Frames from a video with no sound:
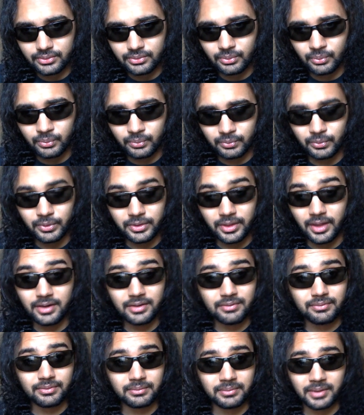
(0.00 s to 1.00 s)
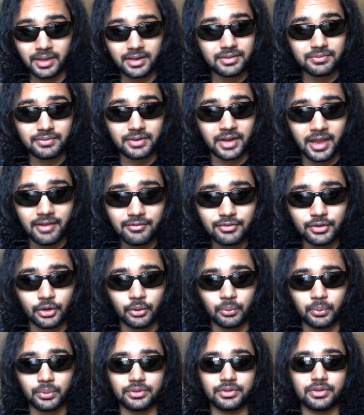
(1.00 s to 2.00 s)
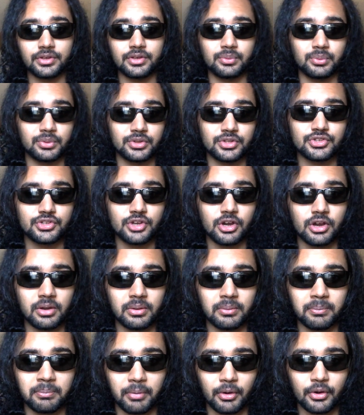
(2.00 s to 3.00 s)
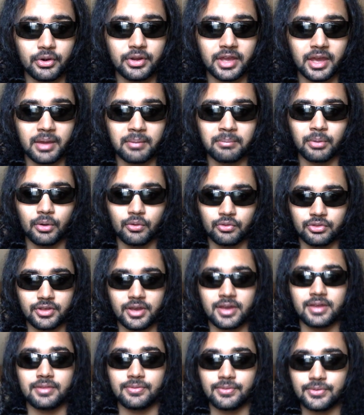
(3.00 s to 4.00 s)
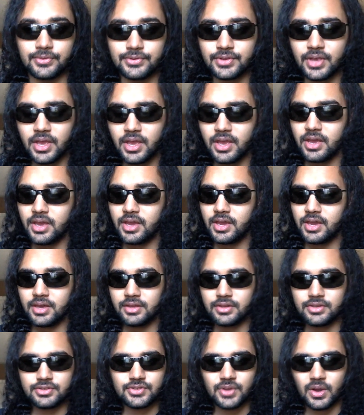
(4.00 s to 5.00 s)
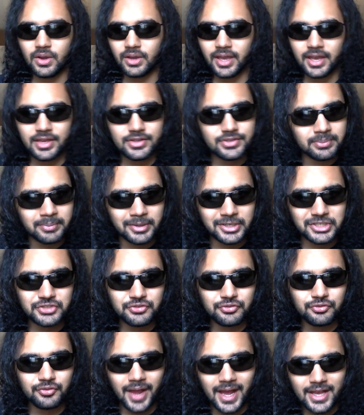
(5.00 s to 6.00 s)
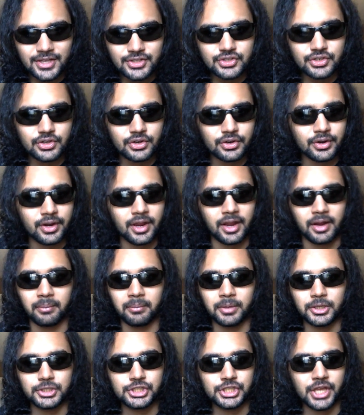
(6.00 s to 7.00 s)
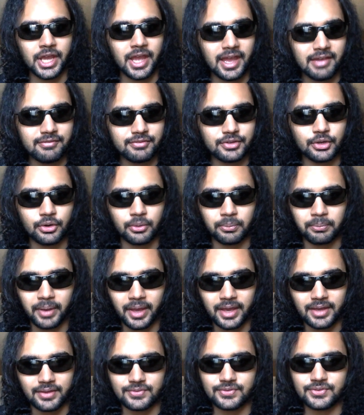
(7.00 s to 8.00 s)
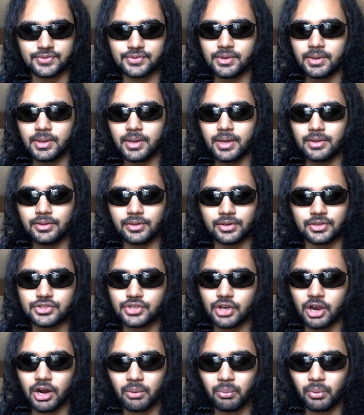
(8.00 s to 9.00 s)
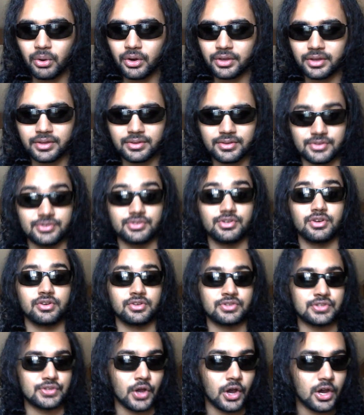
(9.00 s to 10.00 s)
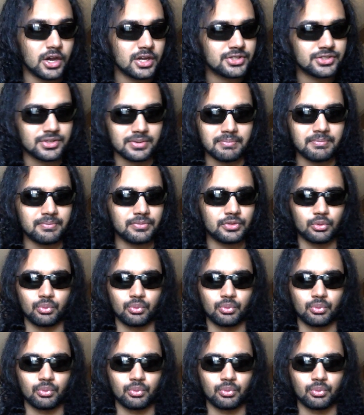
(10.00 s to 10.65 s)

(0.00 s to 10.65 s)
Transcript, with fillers: We then even get even heavier with the with the song "Burning at Both Ends." This song has a much faster and a much heavier pace. The guitar work in the song is awesome.